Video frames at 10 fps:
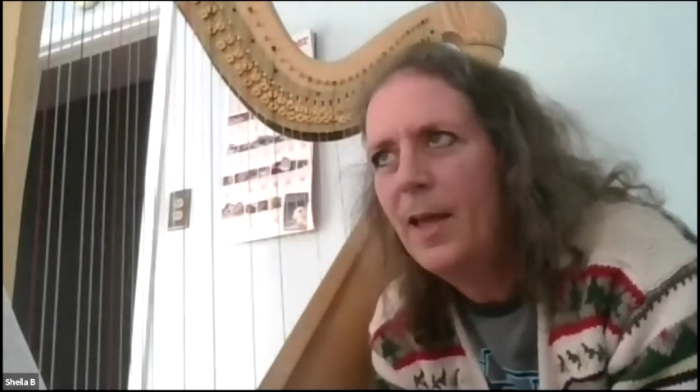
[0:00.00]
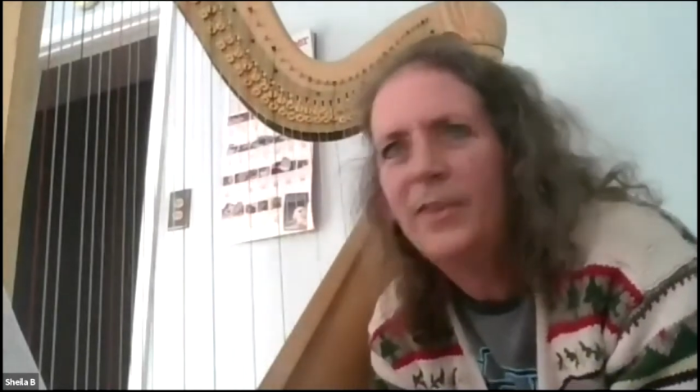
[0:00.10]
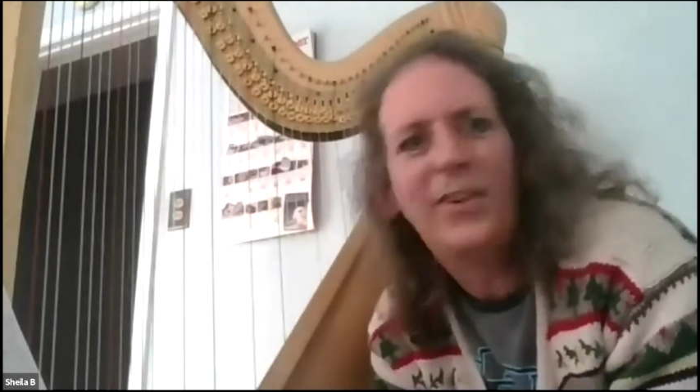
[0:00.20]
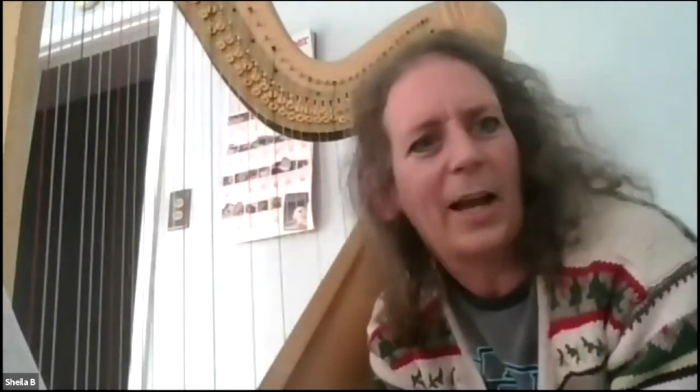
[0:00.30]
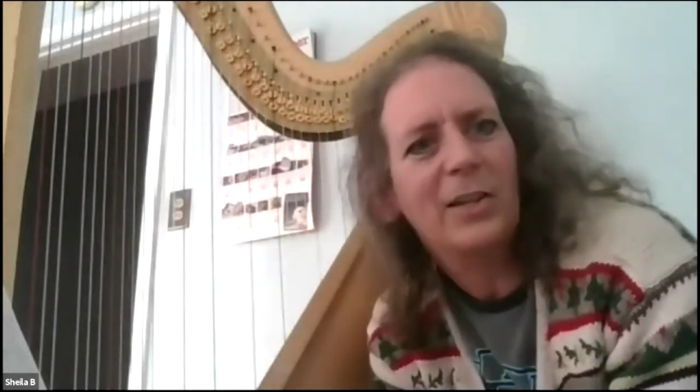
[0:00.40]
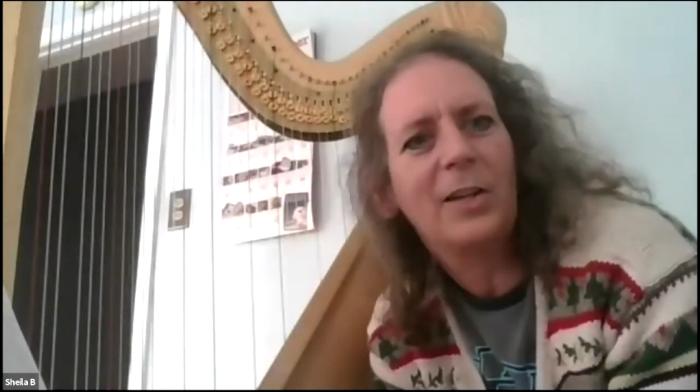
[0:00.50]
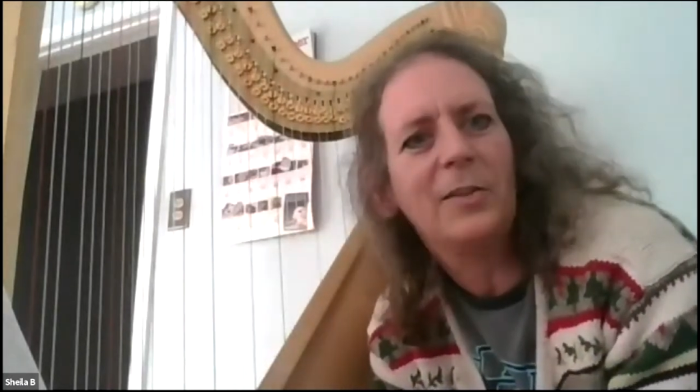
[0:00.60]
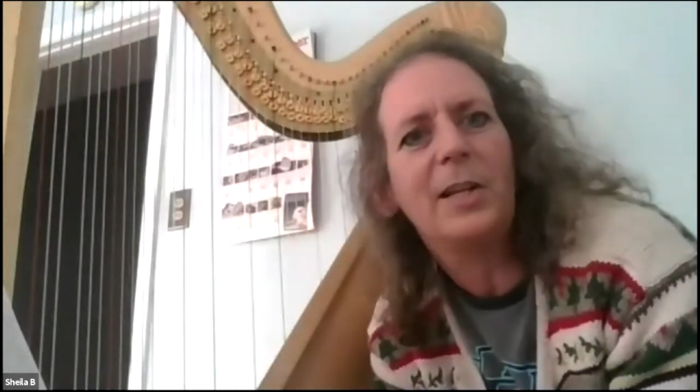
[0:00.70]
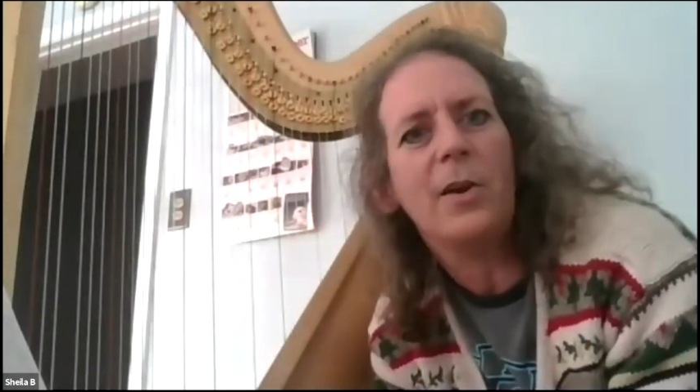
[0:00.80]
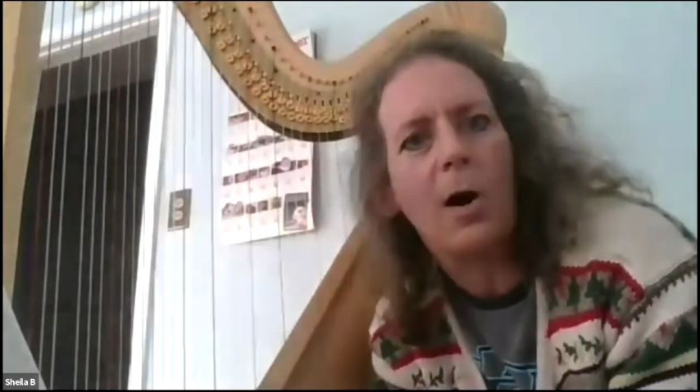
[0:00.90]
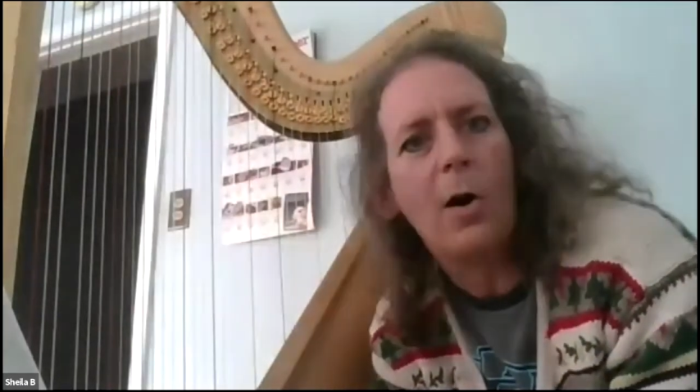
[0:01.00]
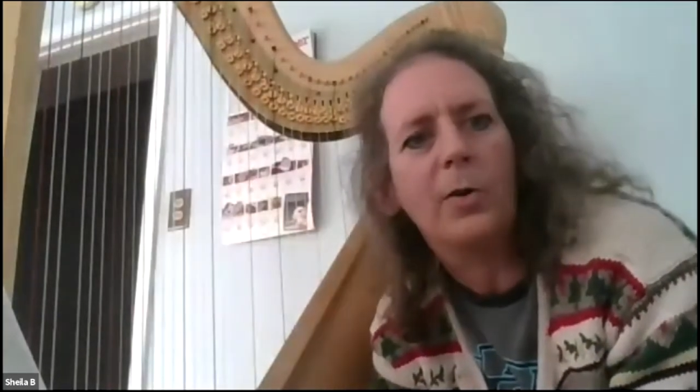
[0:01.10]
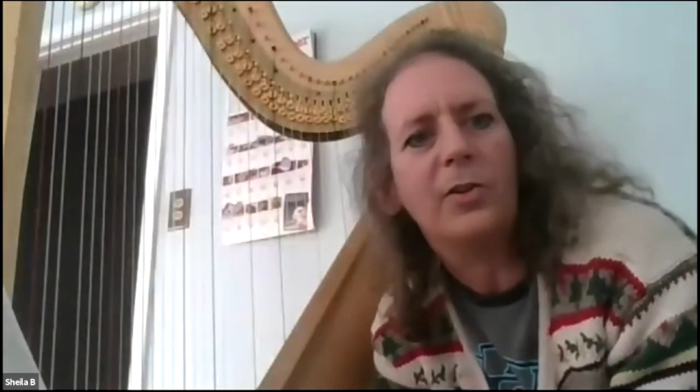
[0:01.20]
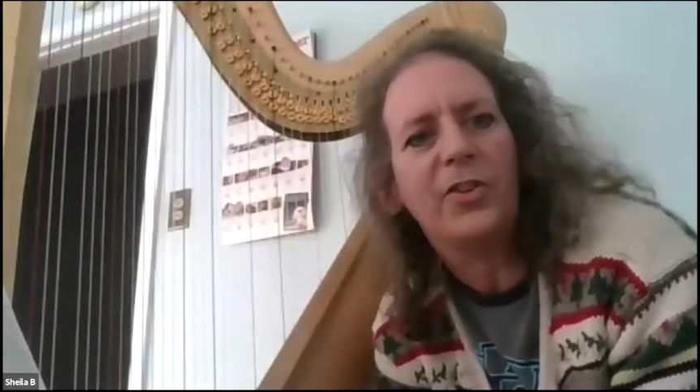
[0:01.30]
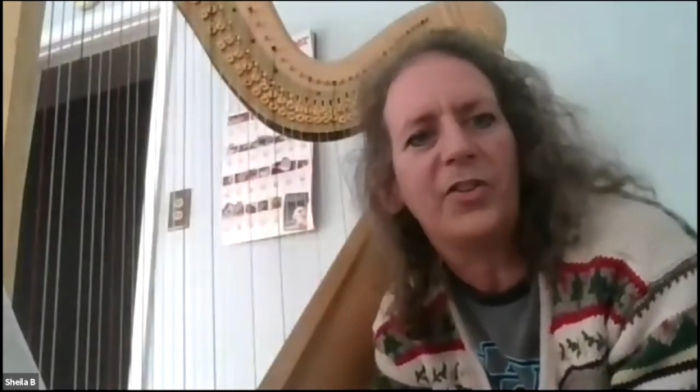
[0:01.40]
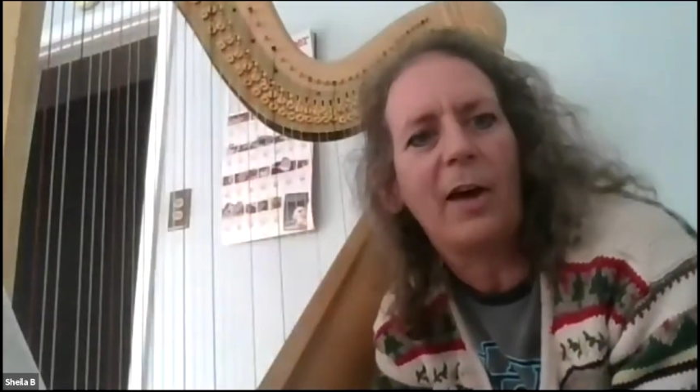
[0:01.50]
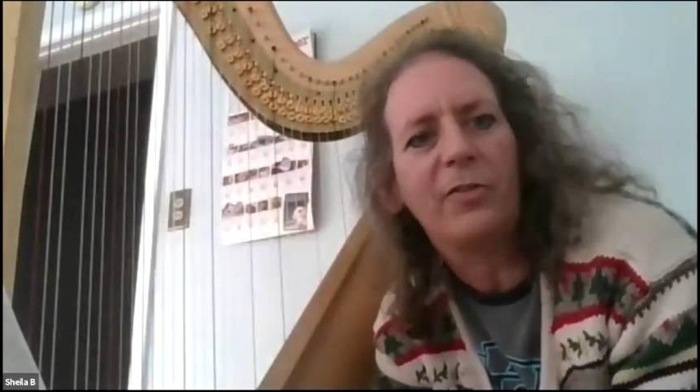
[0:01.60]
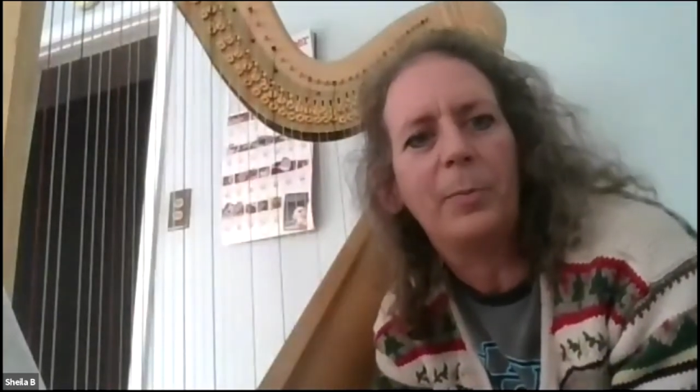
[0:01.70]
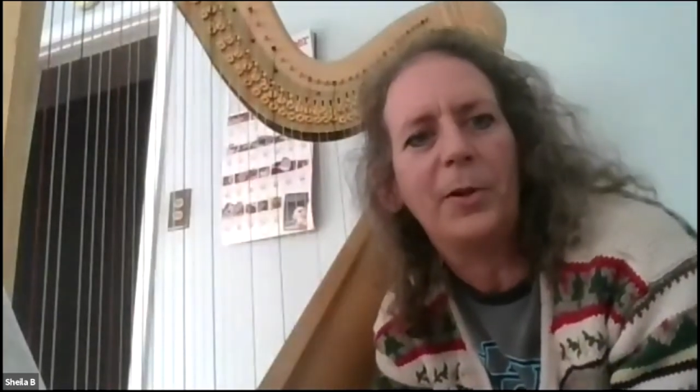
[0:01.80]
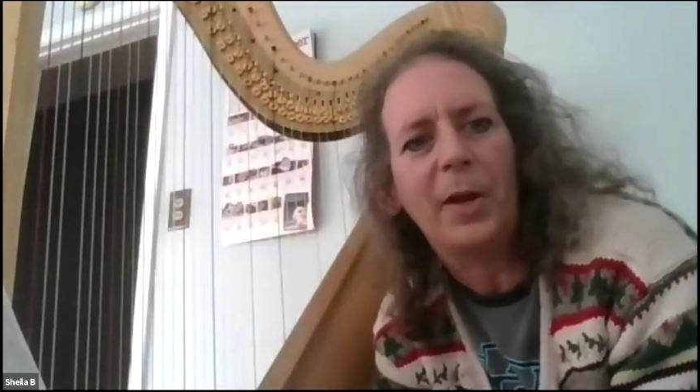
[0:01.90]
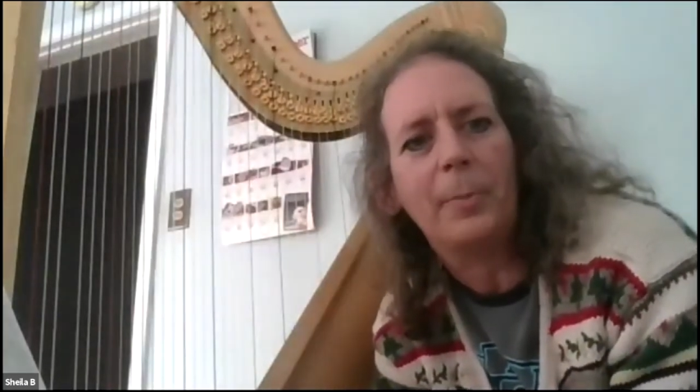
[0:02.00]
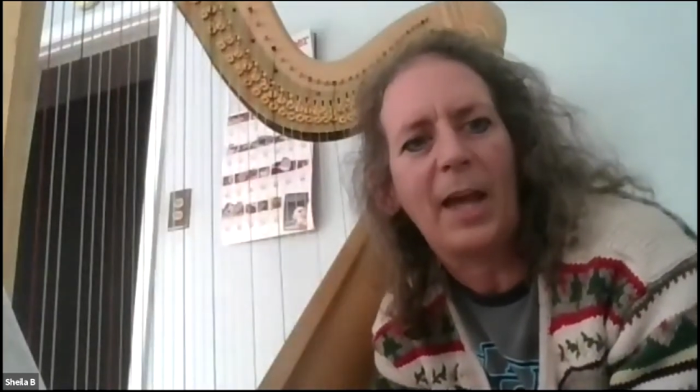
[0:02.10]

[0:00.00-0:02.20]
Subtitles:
technically, no, you just have to build up